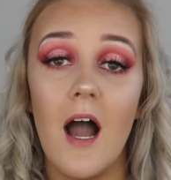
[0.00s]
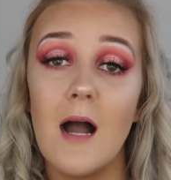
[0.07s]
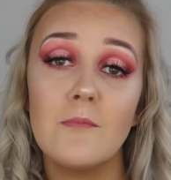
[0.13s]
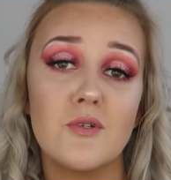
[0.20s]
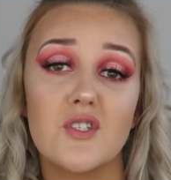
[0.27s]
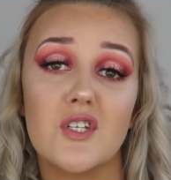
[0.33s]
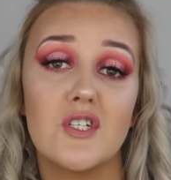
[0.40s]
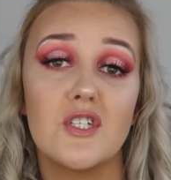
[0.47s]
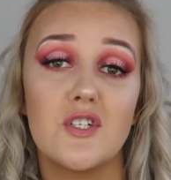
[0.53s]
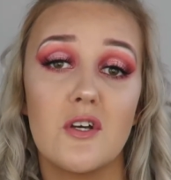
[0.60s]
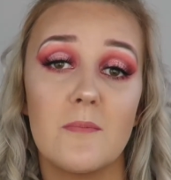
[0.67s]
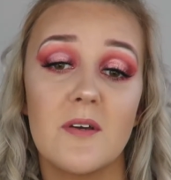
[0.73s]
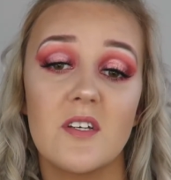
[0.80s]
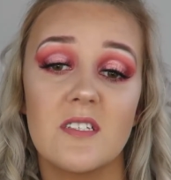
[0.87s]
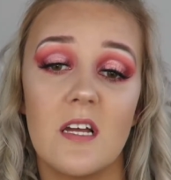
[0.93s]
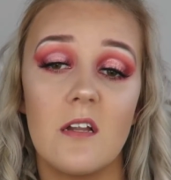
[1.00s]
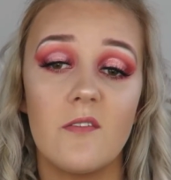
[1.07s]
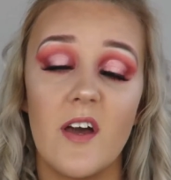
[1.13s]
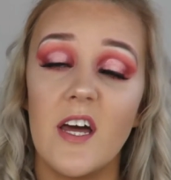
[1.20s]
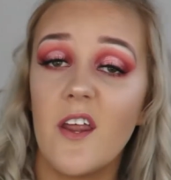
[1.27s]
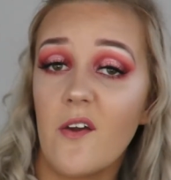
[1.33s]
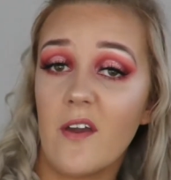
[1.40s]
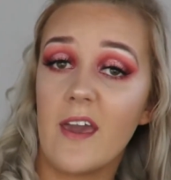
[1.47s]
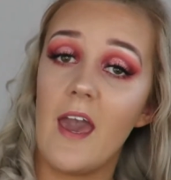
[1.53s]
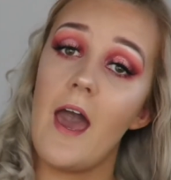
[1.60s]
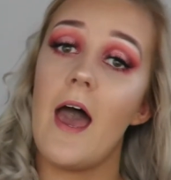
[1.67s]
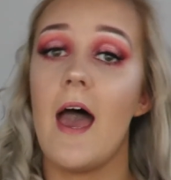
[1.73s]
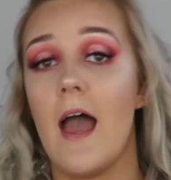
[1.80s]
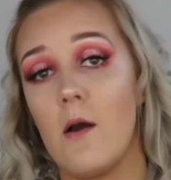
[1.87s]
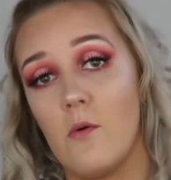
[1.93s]
I'm just gonna do it because I love it. I don't
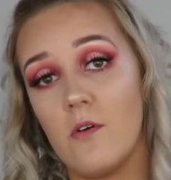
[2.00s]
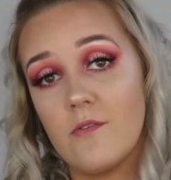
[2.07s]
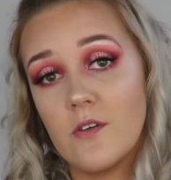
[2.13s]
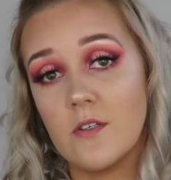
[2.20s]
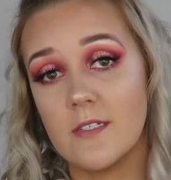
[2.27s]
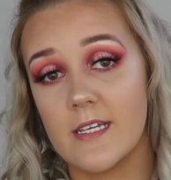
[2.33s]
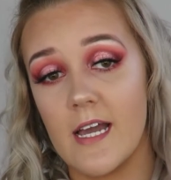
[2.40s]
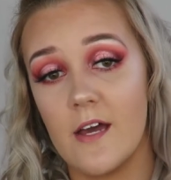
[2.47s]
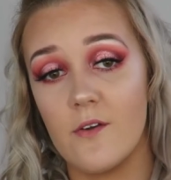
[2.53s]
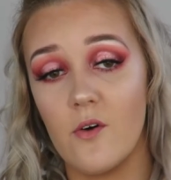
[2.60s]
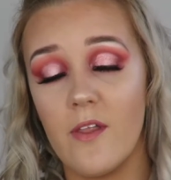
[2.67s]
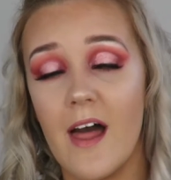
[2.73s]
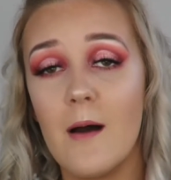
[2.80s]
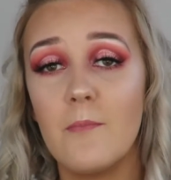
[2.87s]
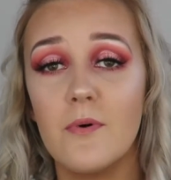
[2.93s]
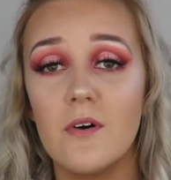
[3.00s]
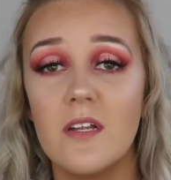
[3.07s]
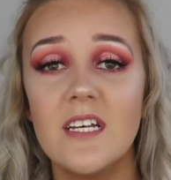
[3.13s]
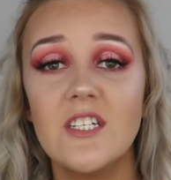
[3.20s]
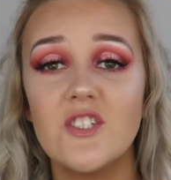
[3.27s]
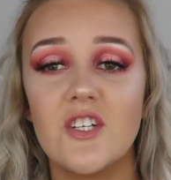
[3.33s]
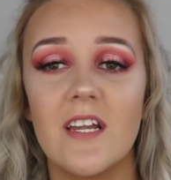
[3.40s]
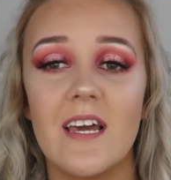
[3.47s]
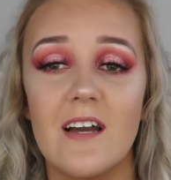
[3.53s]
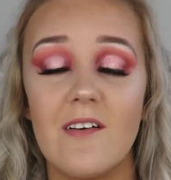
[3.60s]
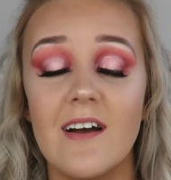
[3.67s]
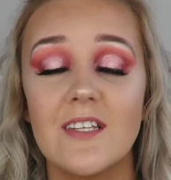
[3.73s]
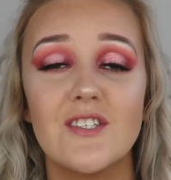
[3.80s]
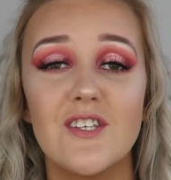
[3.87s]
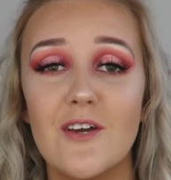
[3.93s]
care what views I get and all that, but literally
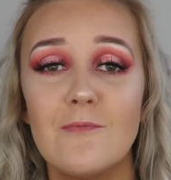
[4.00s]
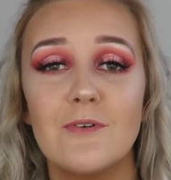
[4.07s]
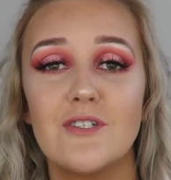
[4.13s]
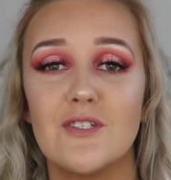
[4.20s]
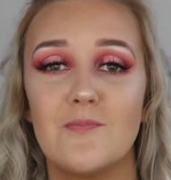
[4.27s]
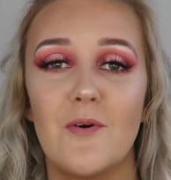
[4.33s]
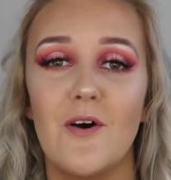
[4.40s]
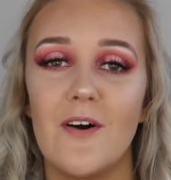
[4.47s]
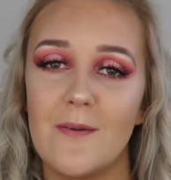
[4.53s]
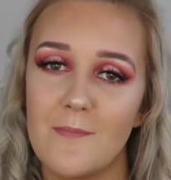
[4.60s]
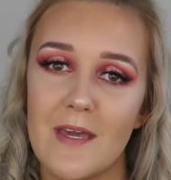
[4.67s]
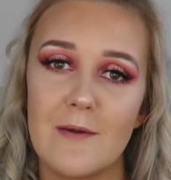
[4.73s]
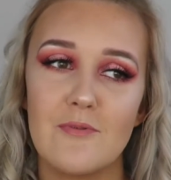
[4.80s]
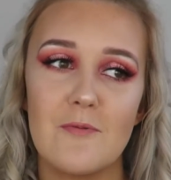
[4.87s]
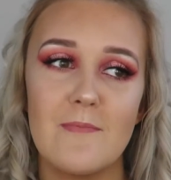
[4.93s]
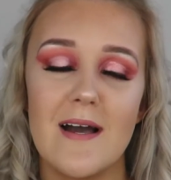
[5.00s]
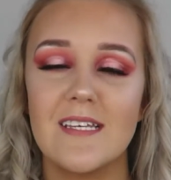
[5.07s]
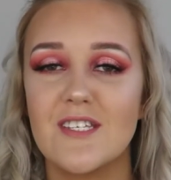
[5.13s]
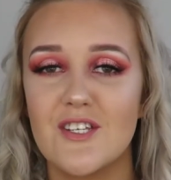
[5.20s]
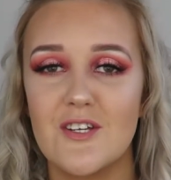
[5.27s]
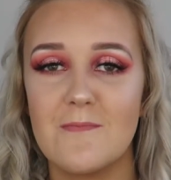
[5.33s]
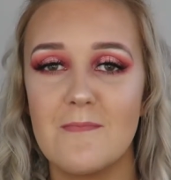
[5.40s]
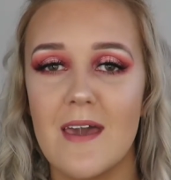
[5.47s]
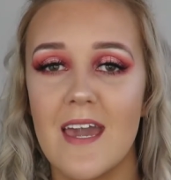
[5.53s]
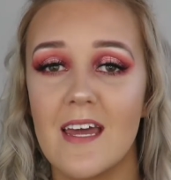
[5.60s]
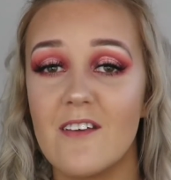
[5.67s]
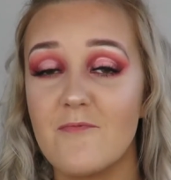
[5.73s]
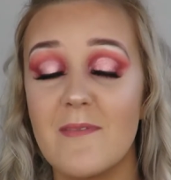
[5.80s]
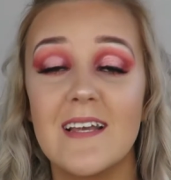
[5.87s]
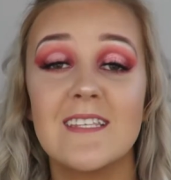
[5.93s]
I've had so much support and people messaging me,
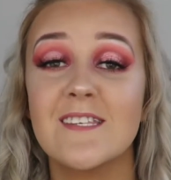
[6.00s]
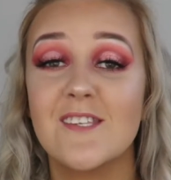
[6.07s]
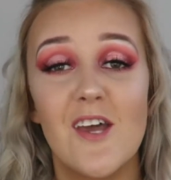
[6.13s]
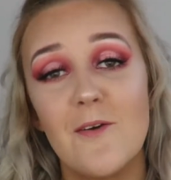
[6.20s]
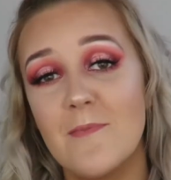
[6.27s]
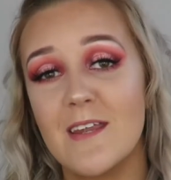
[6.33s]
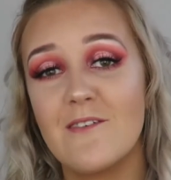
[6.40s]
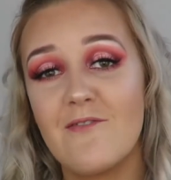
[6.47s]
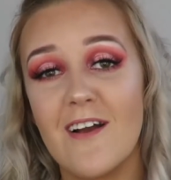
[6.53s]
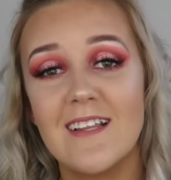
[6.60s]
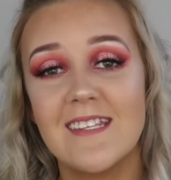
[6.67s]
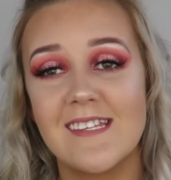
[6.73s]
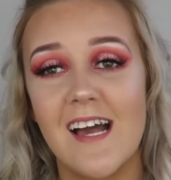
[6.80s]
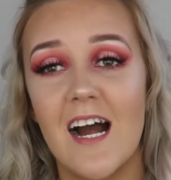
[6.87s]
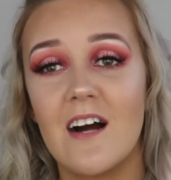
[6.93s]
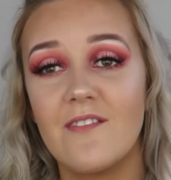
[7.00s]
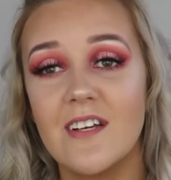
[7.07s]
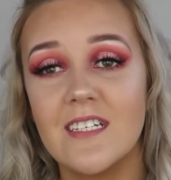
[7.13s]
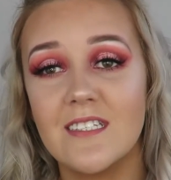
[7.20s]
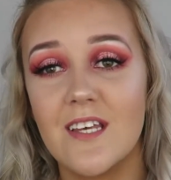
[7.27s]
and I've made so many friends out of it.